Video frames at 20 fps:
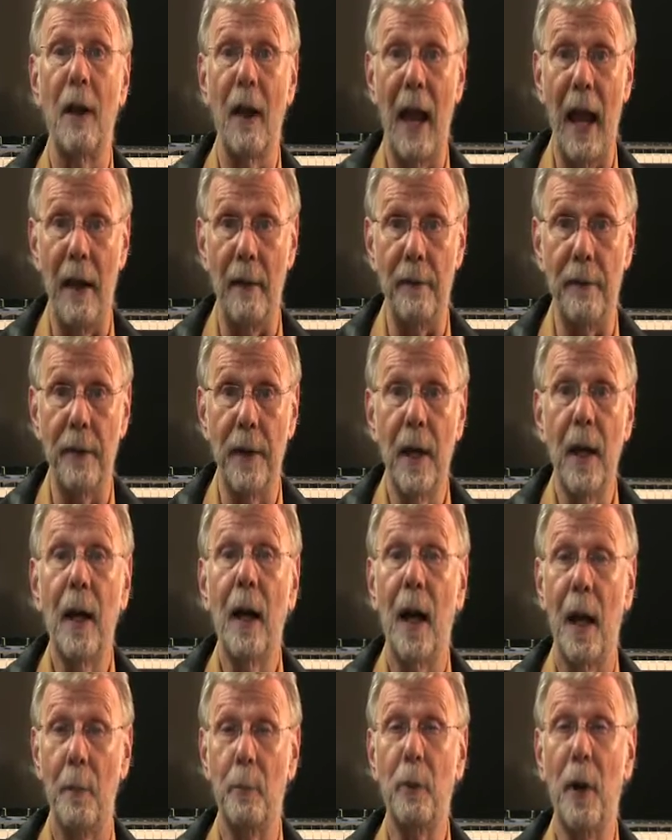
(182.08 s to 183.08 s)
life.
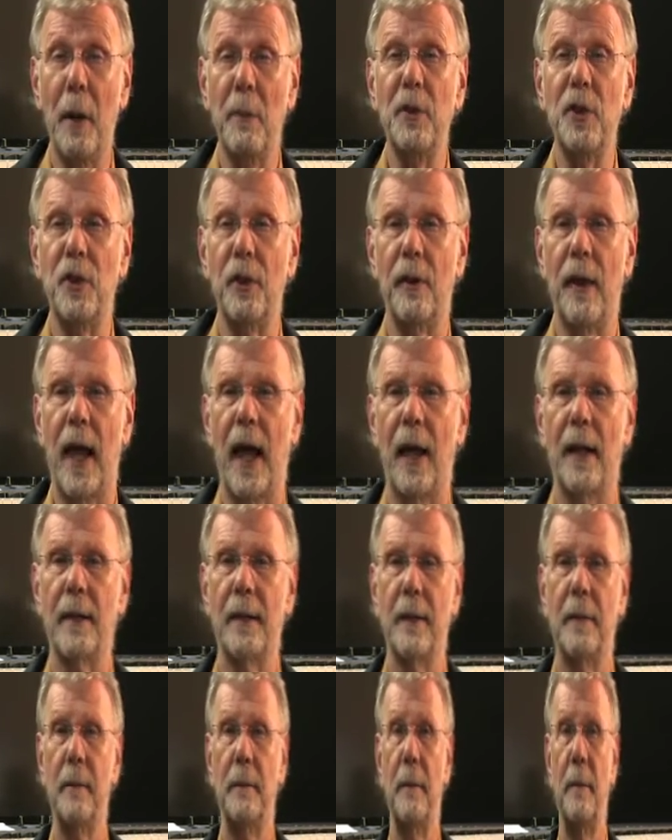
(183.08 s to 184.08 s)
I promise you that.
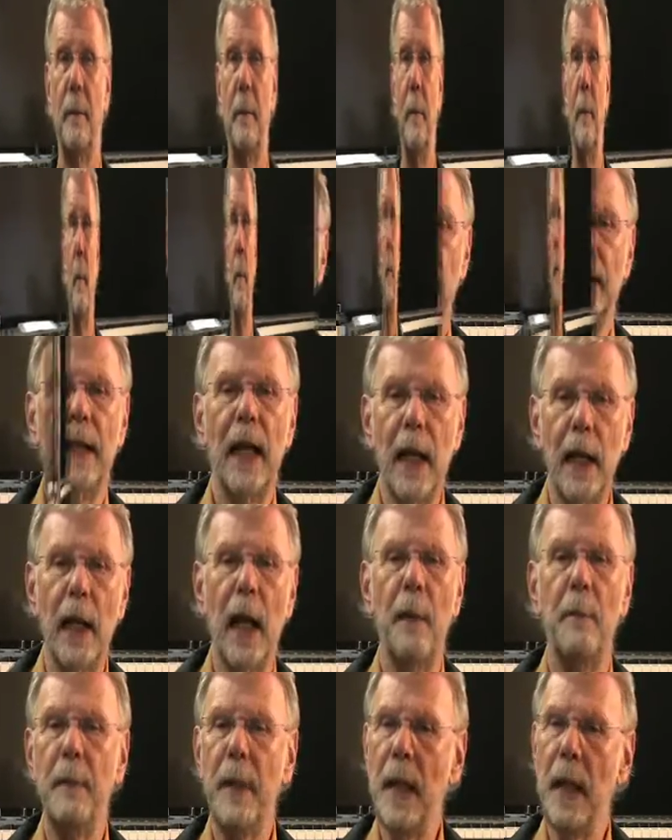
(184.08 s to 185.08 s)
Again,
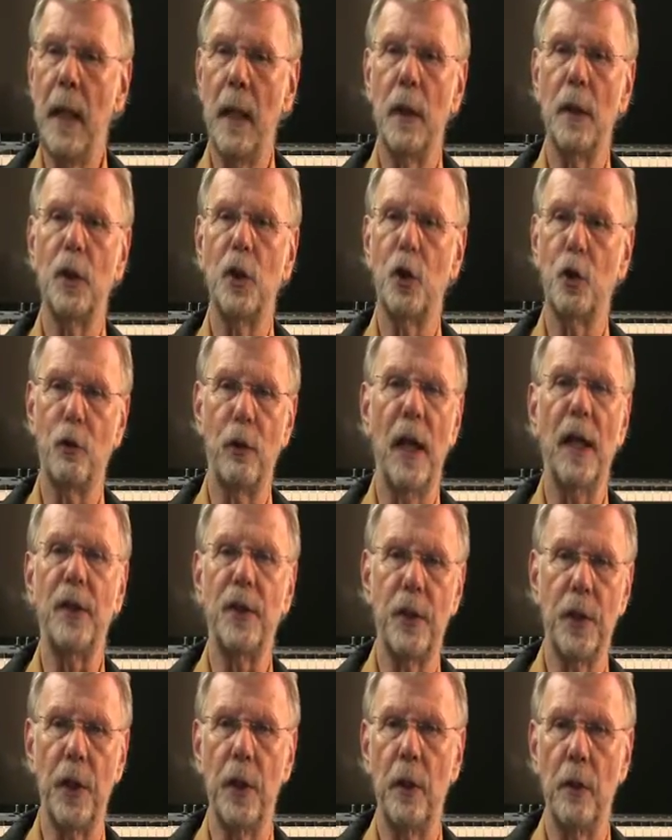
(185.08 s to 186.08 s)
let me
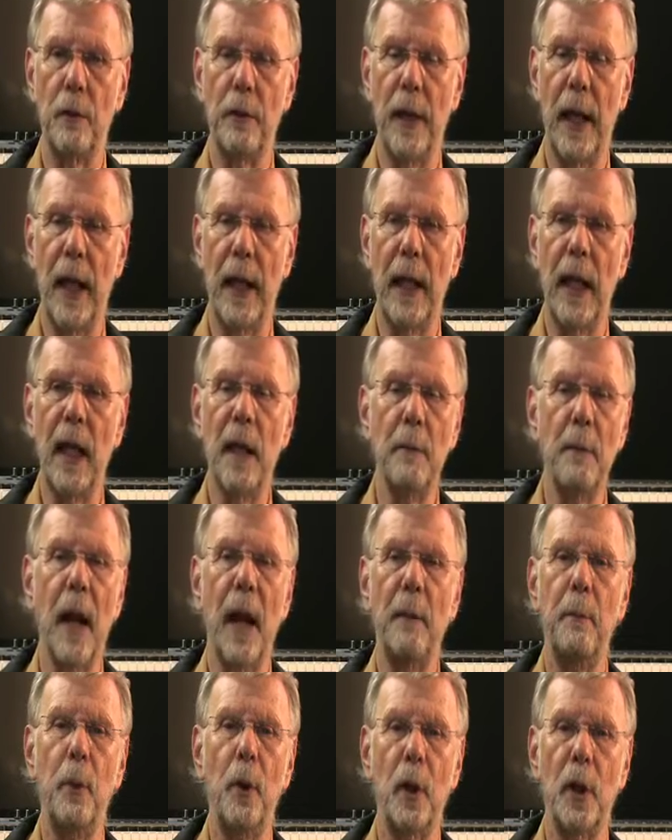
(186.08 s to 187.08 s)
stress to you that in
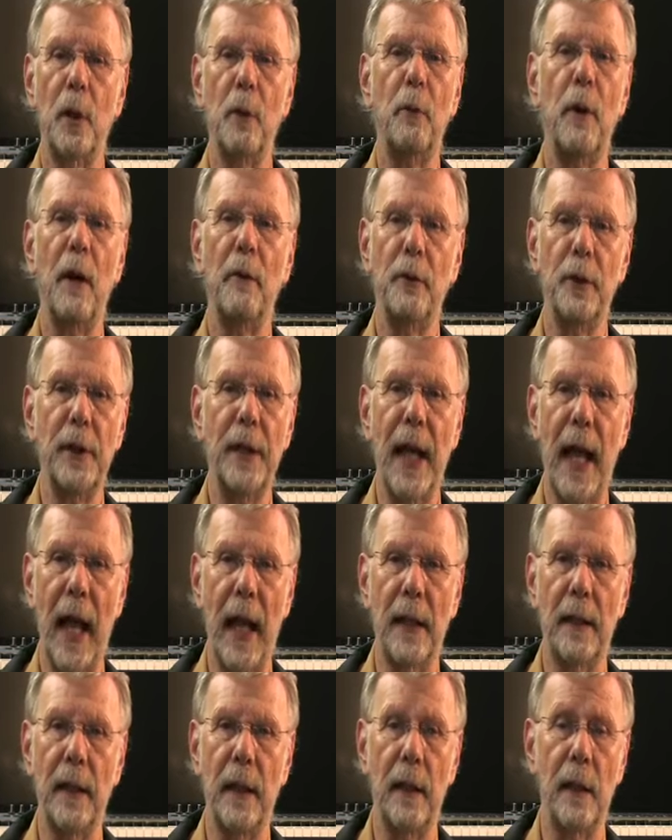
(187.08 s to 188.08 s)
my book, Irreverent
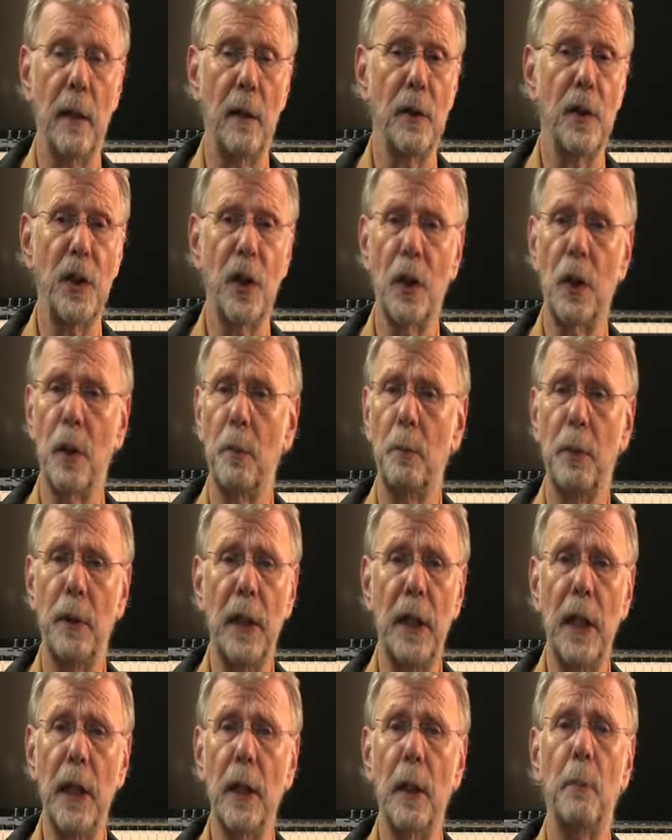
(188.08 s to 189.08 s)
Acting, there is a
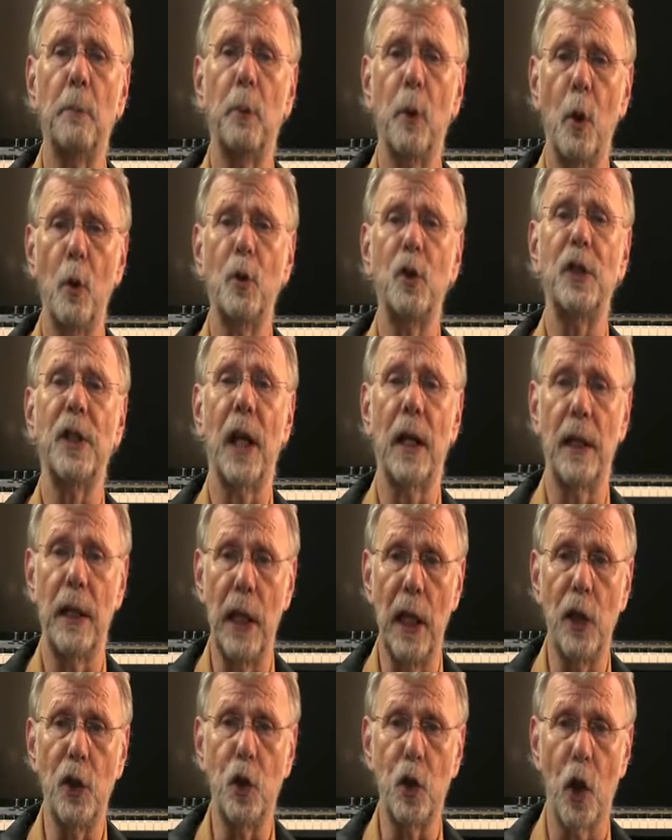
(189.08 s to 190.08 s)
complete approach
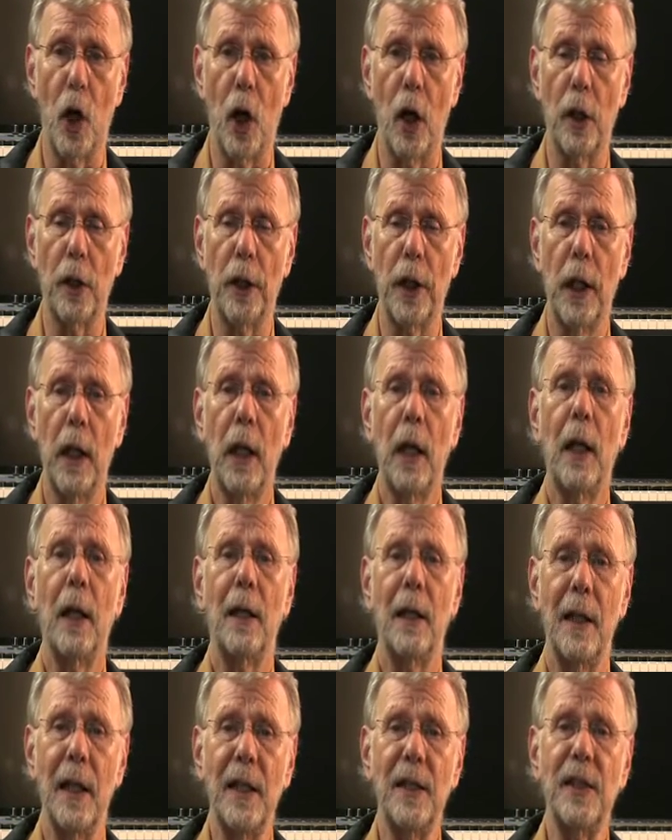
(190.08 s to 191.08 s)
technique chart
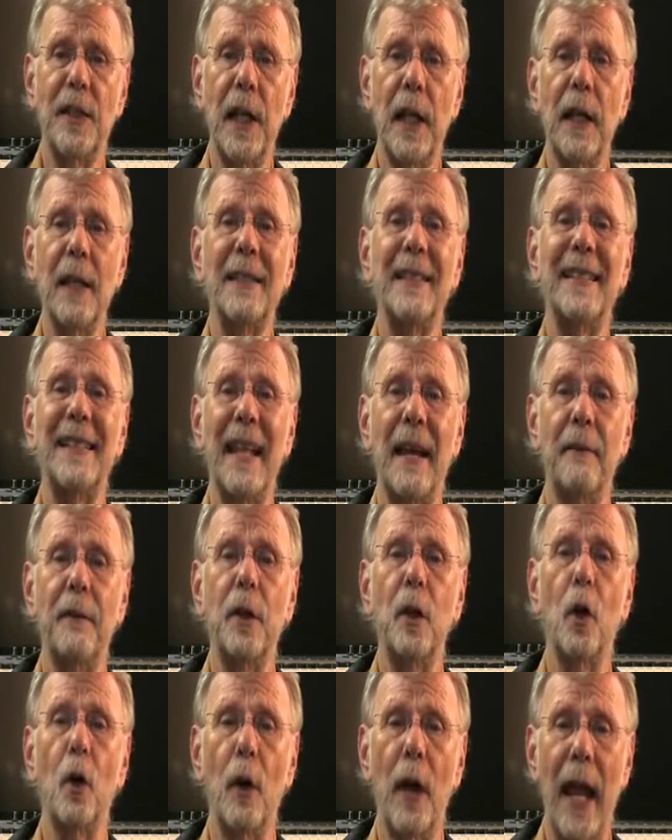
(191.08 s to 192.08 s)
listing
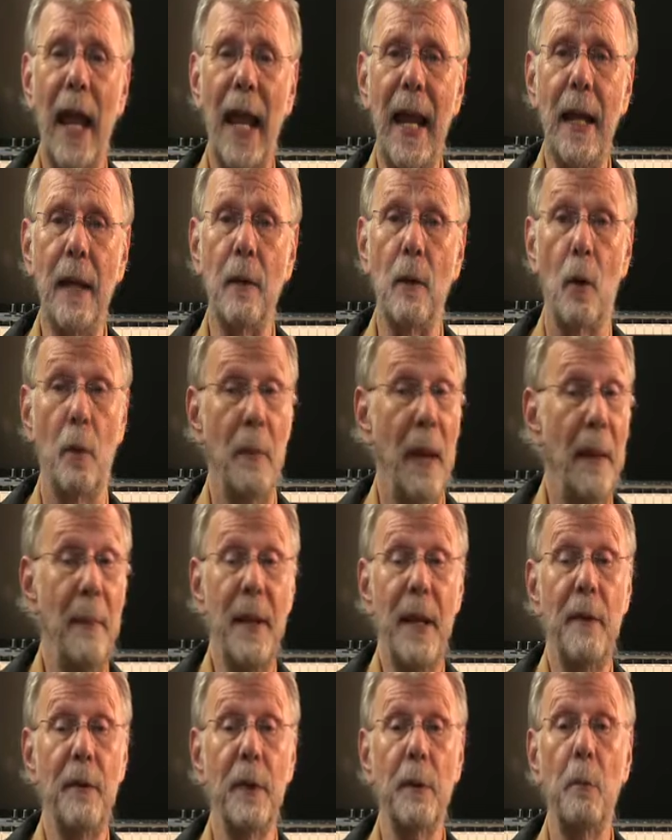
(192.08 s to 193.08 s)
7 or 8, or maybe
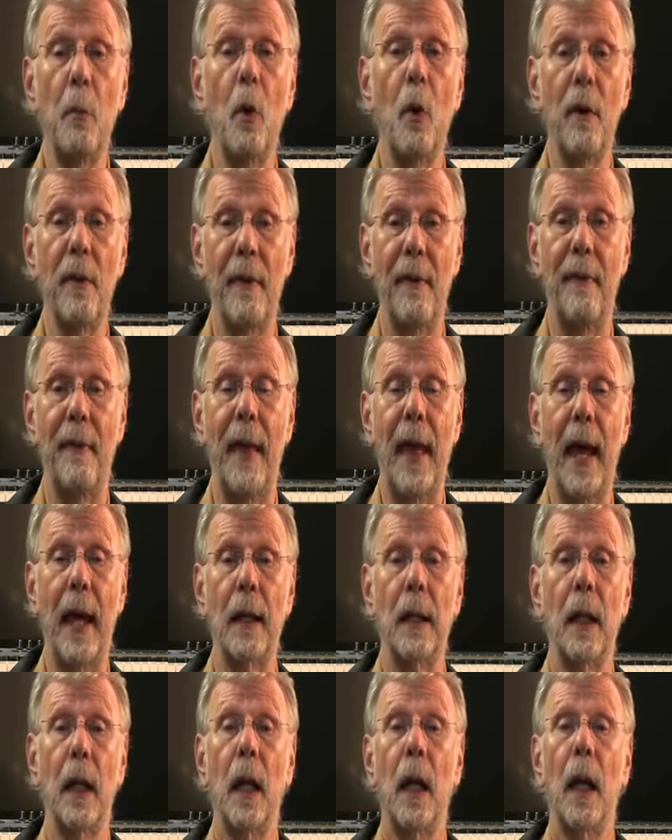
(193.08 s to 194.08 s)
even more than that,